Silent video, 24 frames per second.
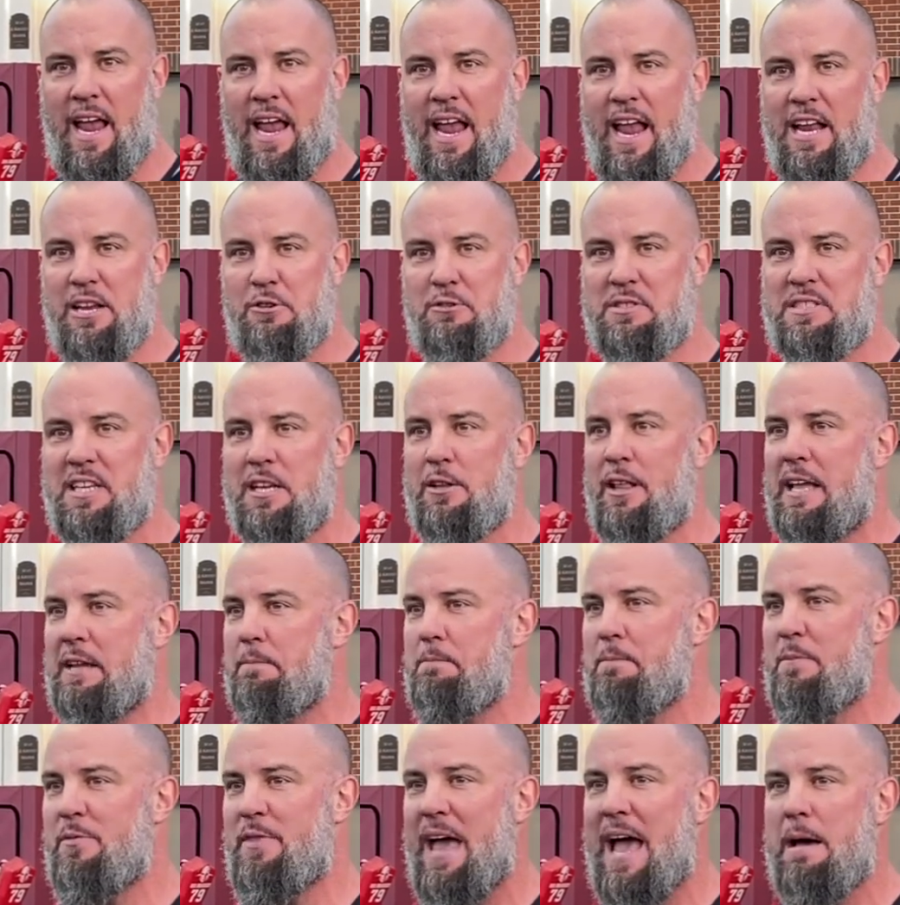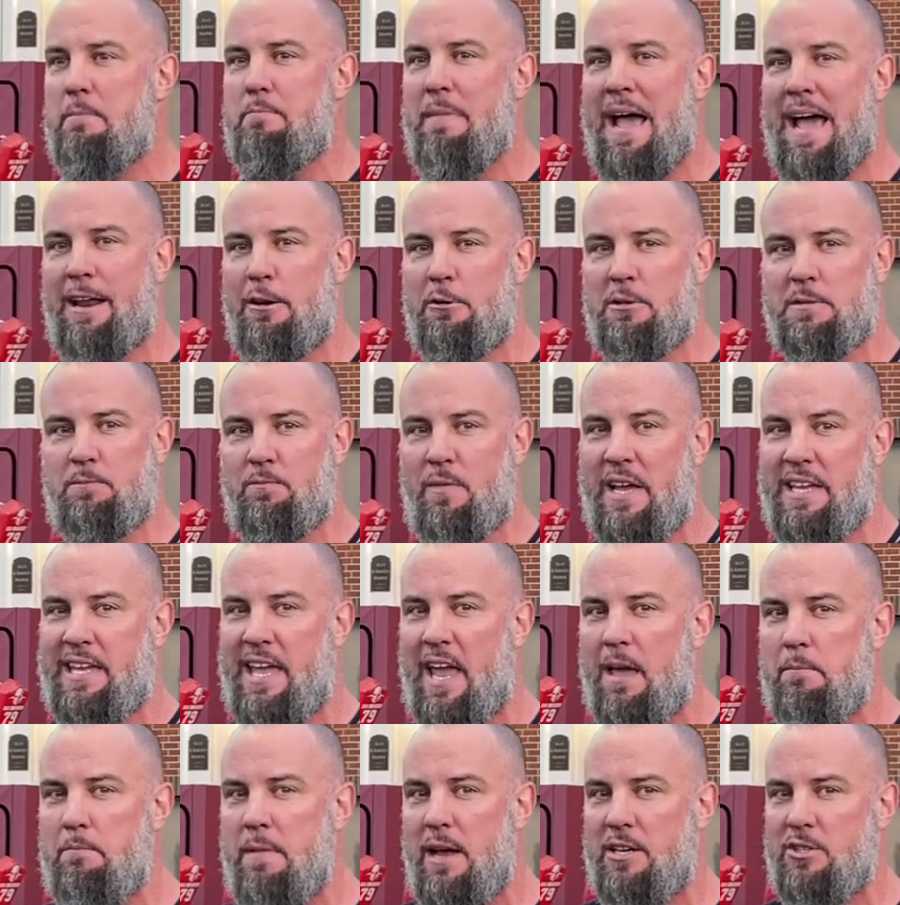And you see like that matters. I
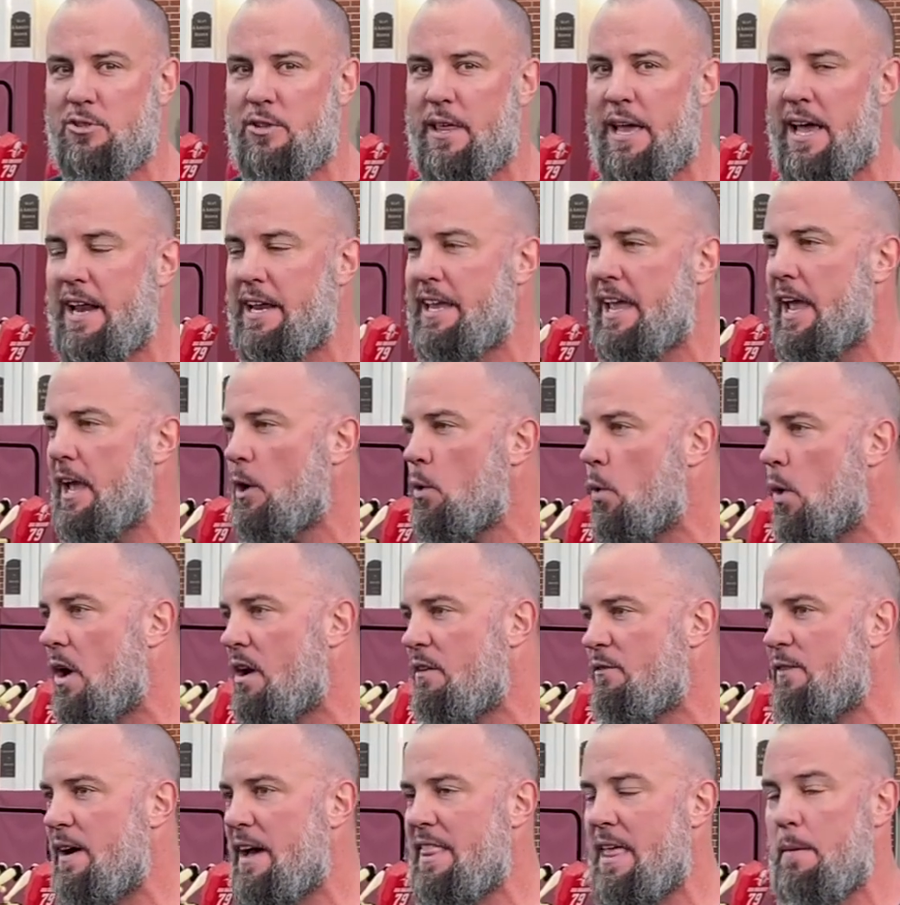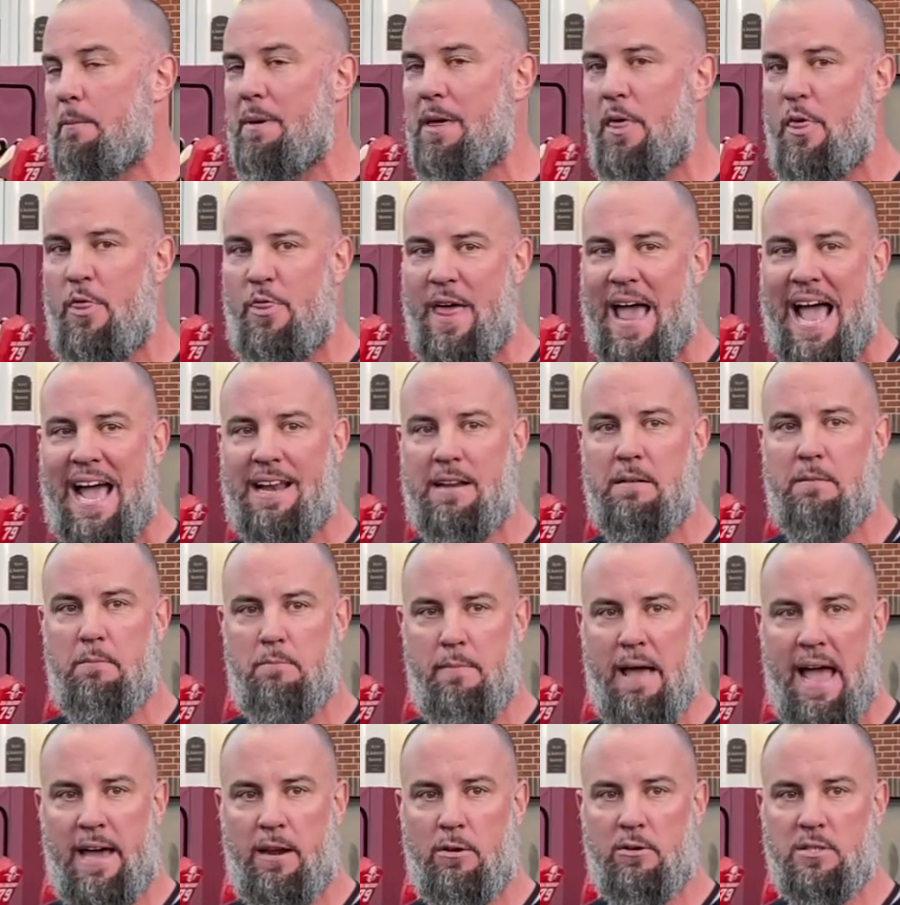can't measure that, I can't quantify that, but that
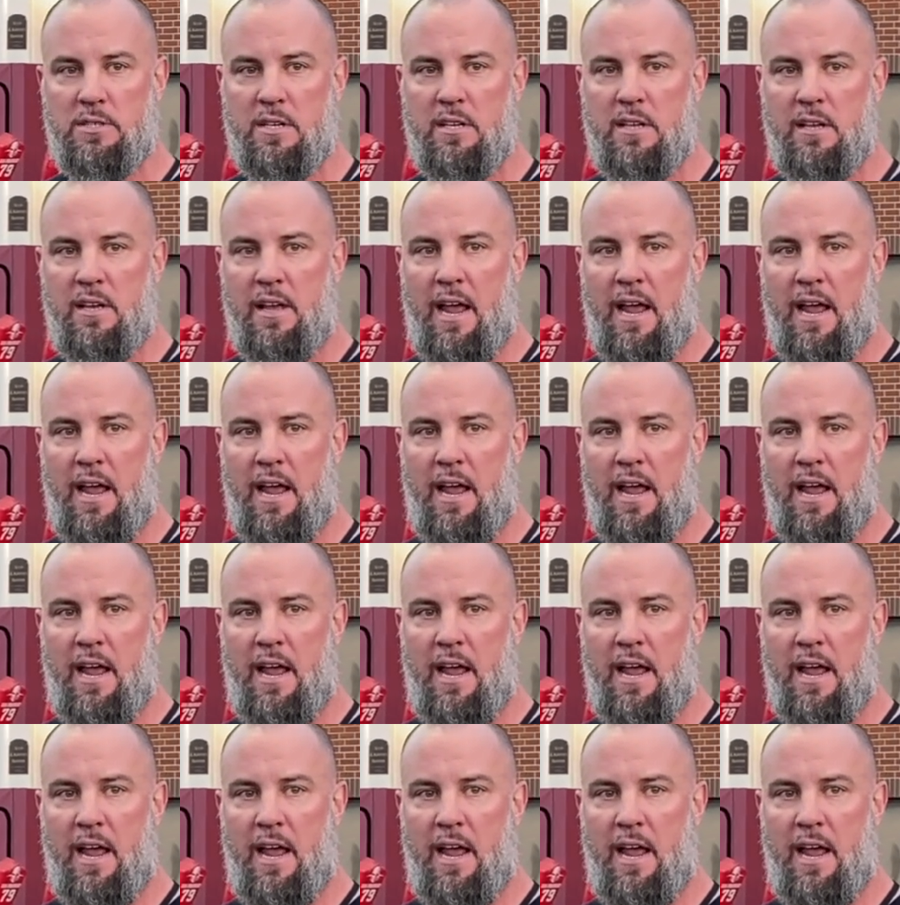matters.